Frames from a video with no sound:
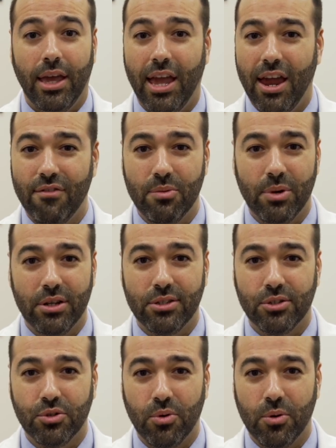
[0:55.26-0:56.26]
Everybody's
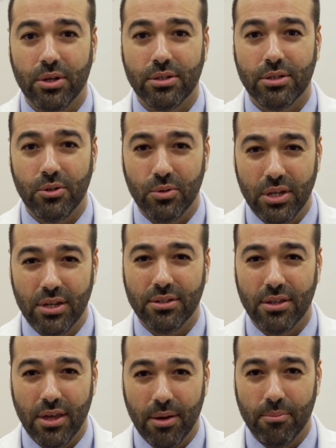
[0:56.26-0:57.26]
stroke is unique
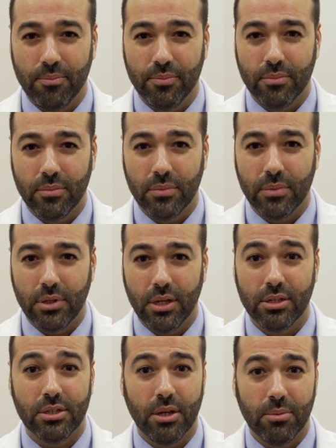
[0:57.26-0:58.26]
to them.
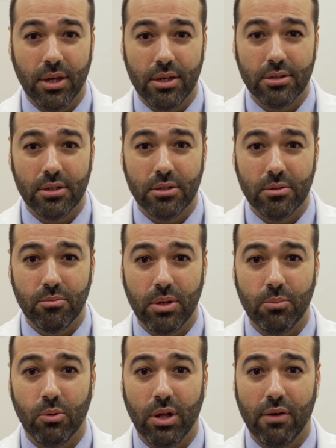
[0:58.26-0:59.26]
In some cases,
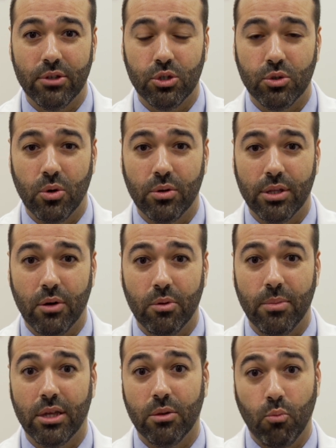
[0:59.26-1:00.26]
people will have a stroke that will
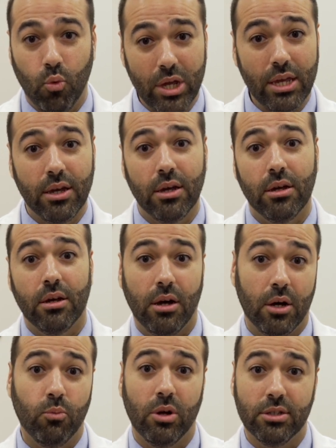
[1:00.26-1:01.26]
make them weak
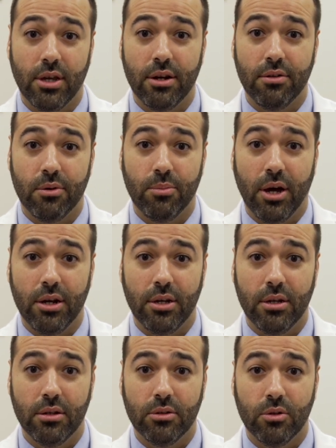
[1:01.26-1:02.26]
on one side of their body,
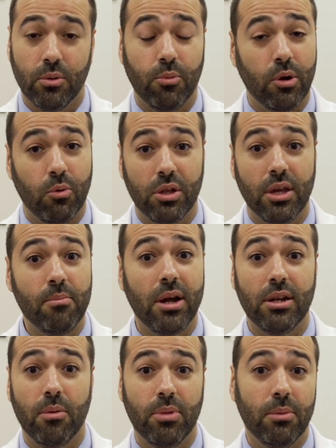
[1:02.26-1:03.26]
to the point where they
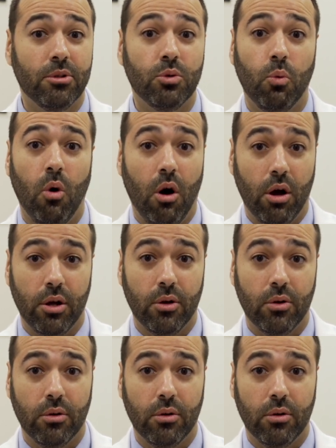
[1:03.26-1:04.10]
might not be able to walk